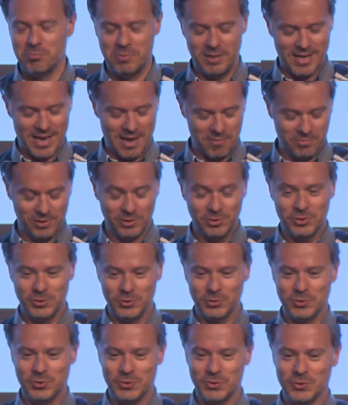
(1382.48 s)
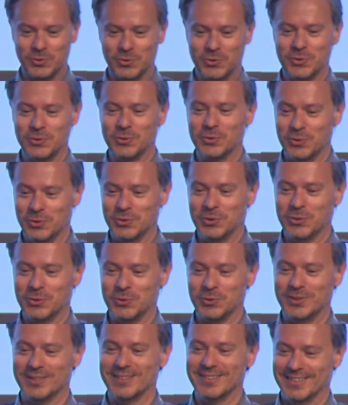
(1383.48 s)
be able to
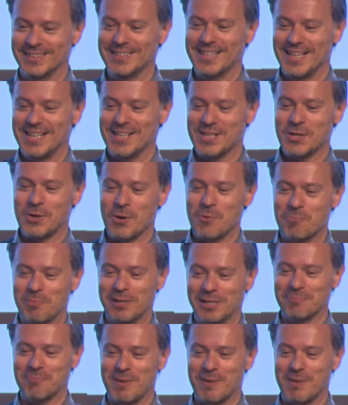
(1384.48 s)
complete